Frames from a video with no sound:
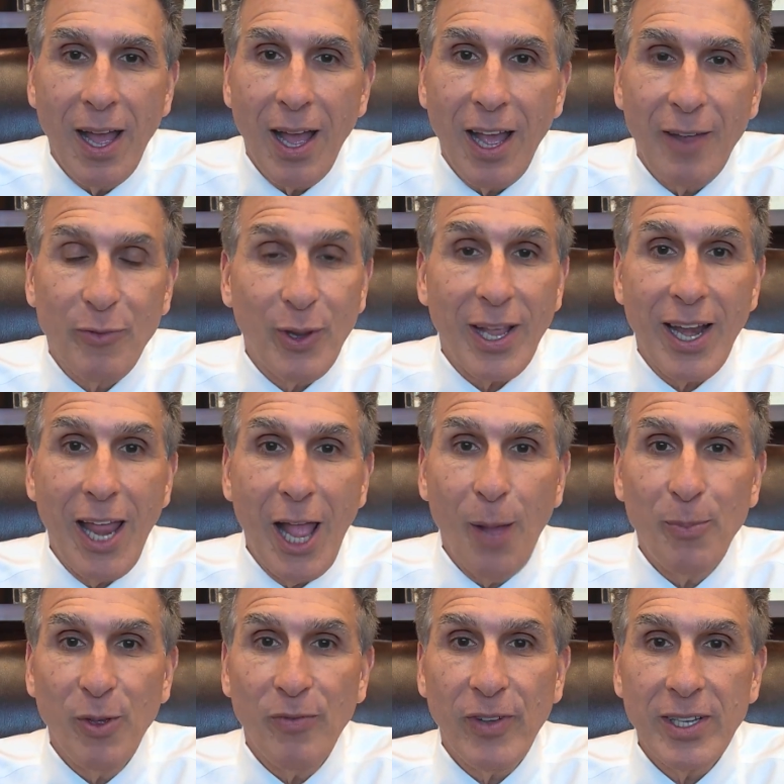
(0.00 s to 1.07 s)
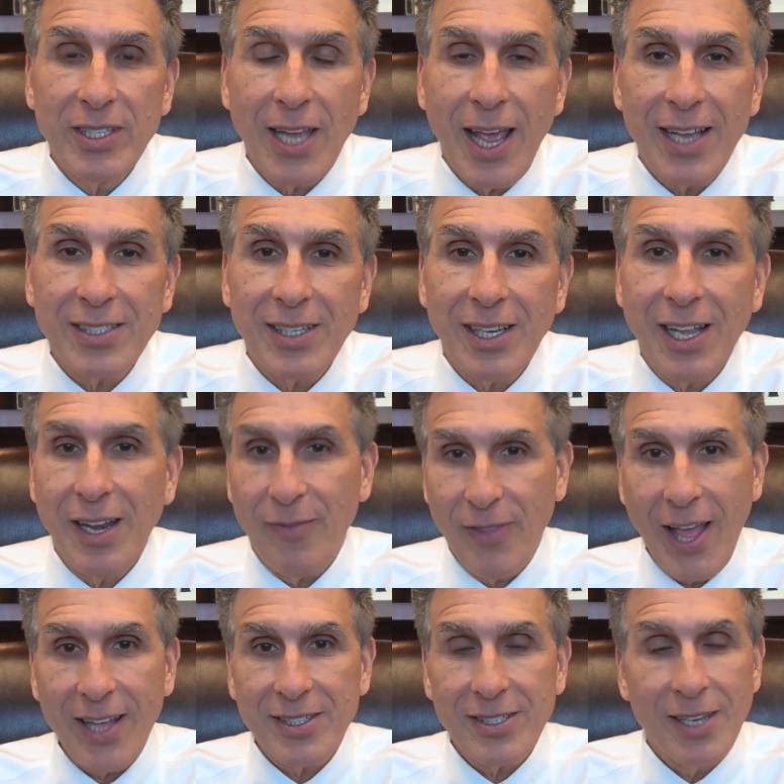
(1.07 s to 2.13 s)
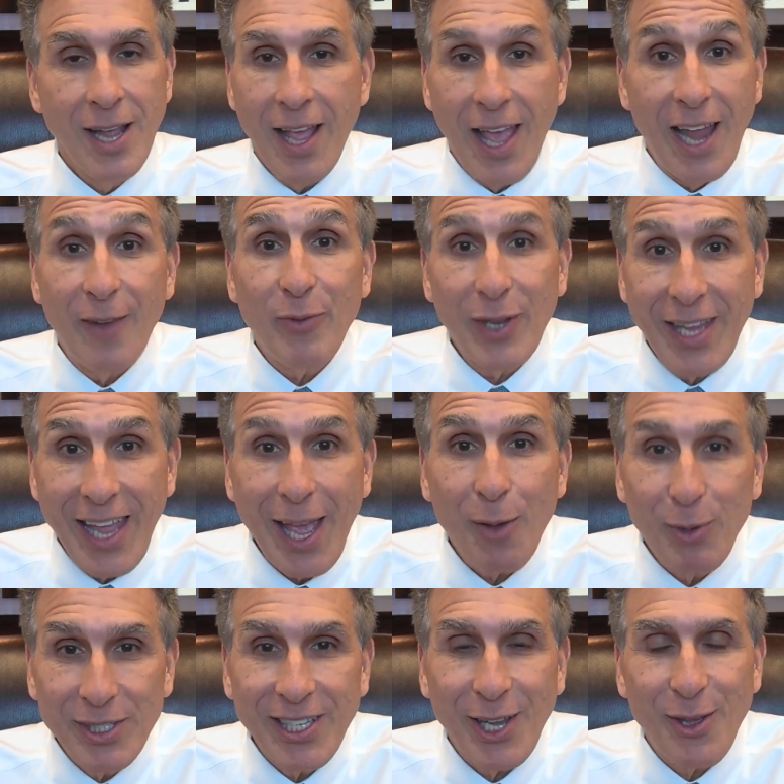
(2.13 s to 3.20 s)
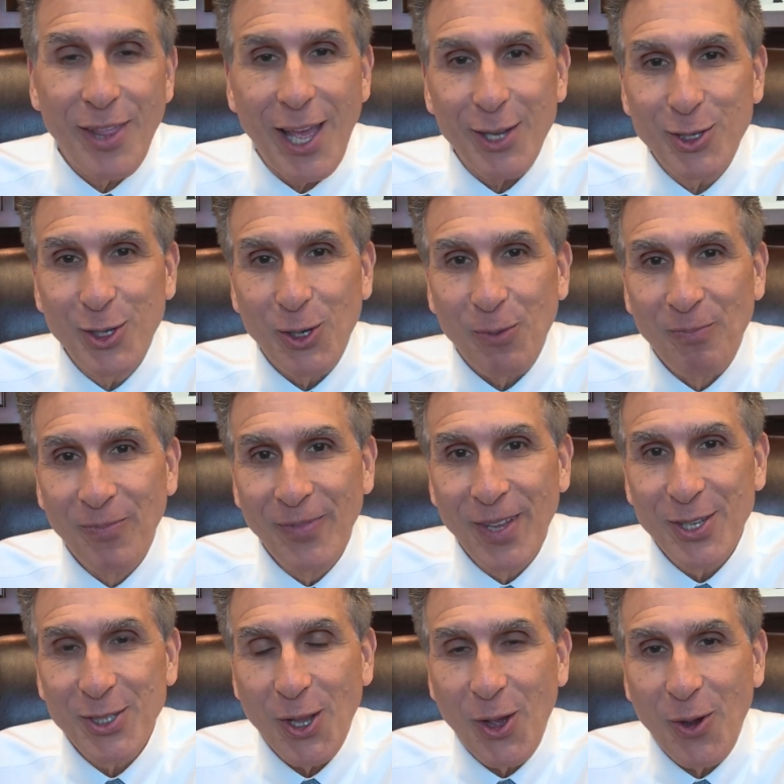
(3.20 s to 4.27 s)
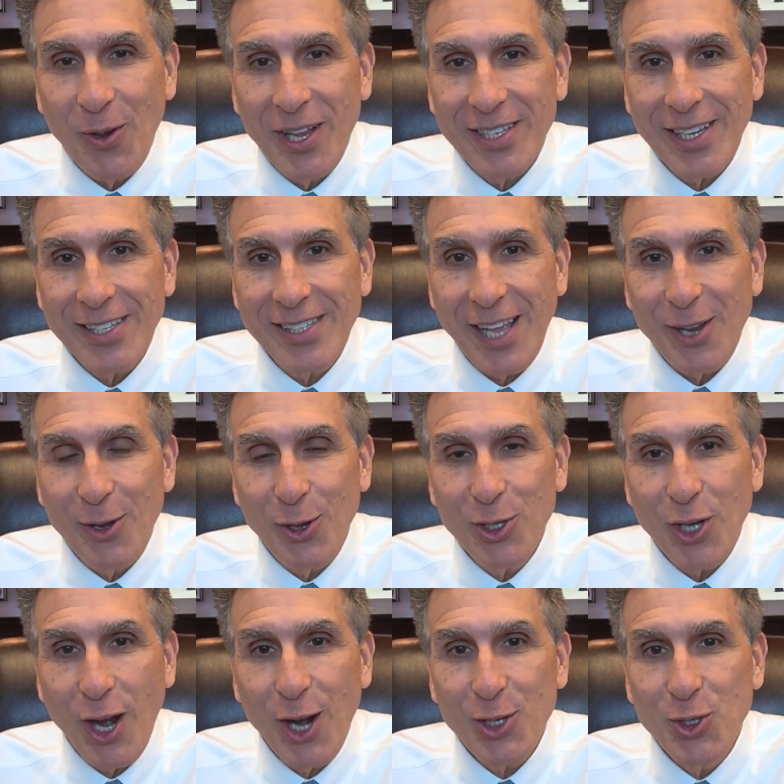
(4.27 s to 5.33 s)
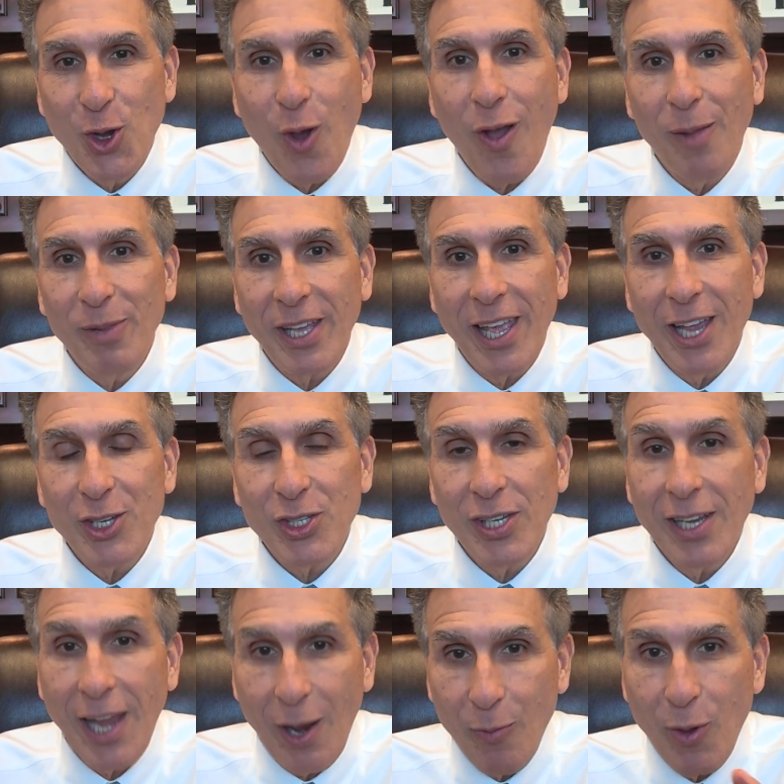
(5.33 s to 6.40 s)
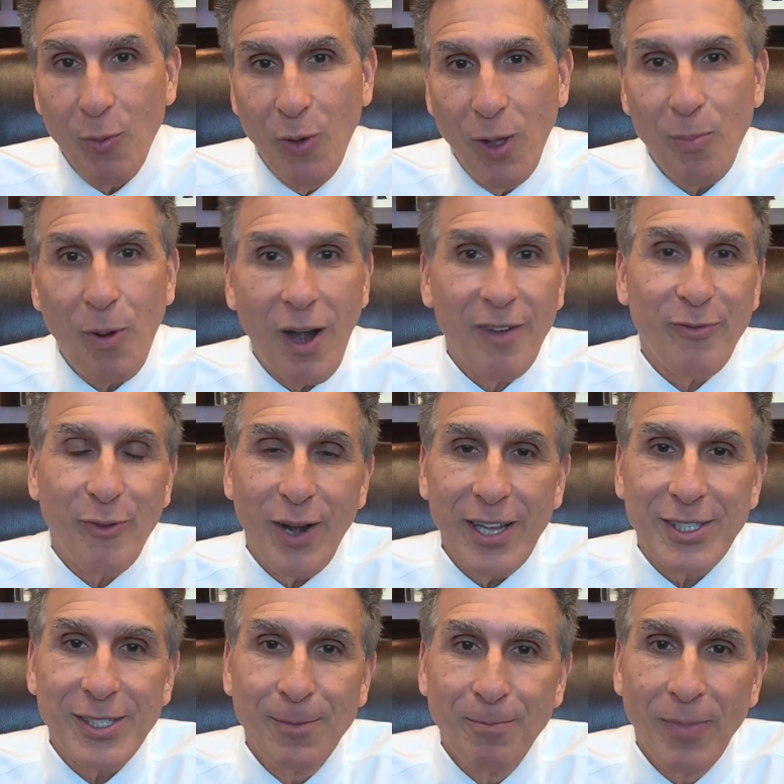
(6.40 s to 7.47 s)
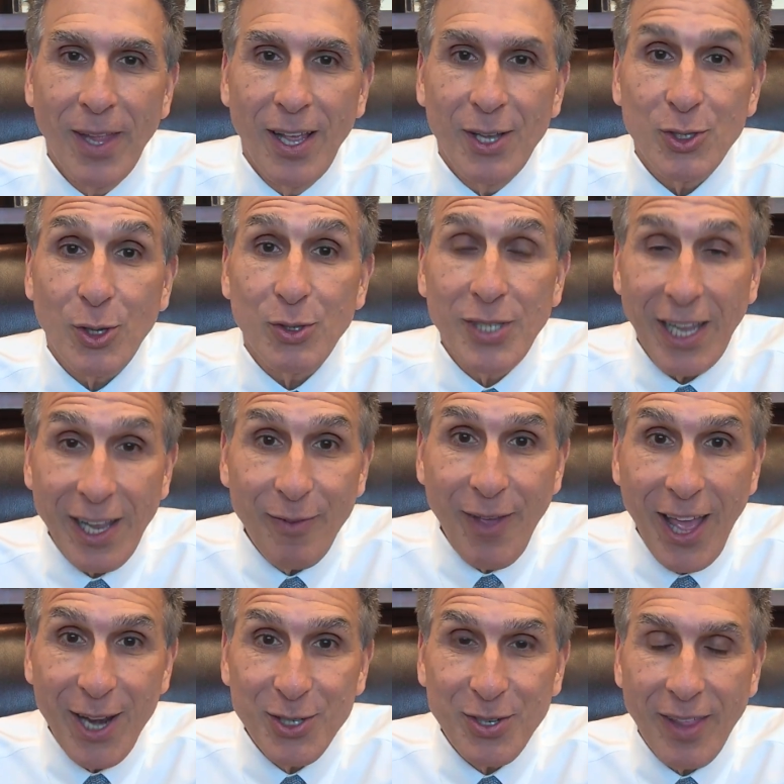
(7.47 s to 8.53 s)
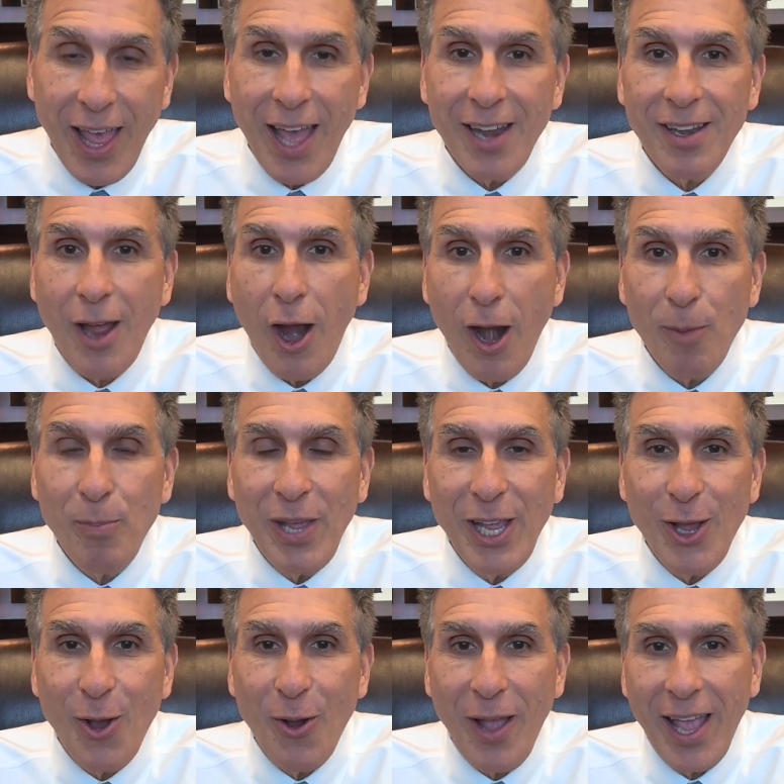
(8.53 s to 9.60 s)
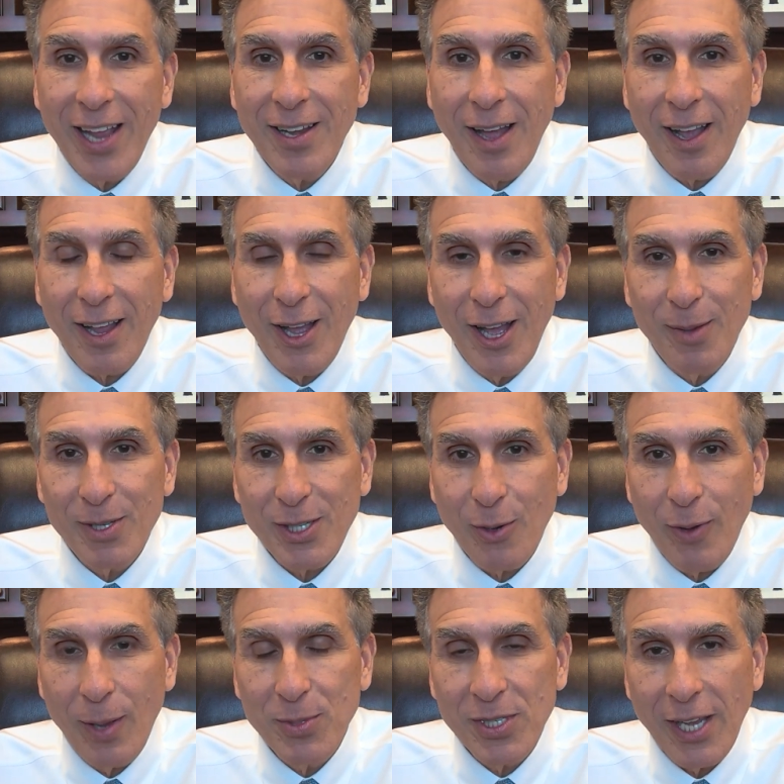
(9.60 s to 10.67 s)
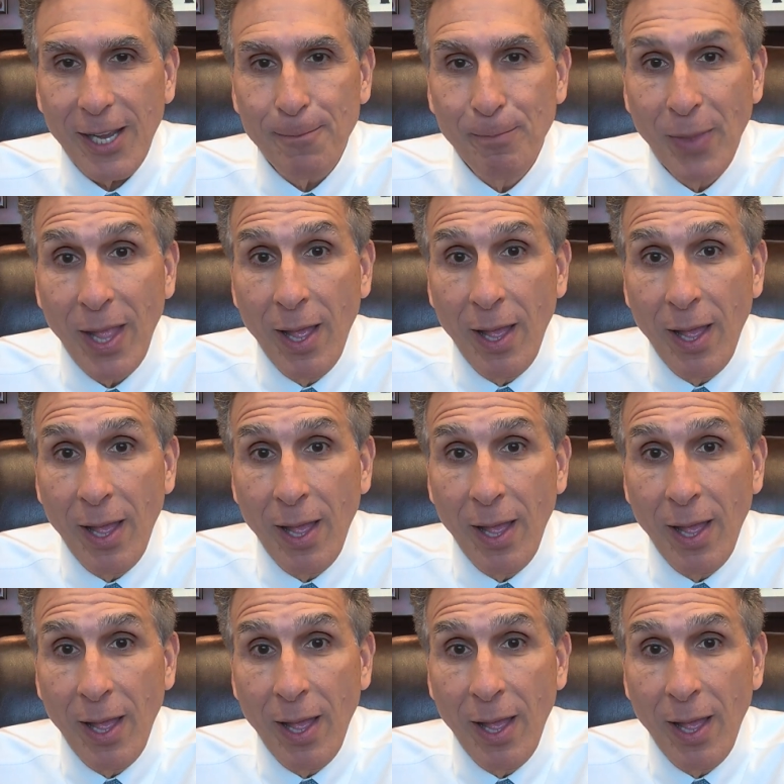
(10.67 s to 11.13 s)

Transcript: If we can help you, fantastic. And if we can't, we'll tell you that too. So as I said, no charge, no obligation, and we will part friends. So take advantage of that. rpoa.com is our website.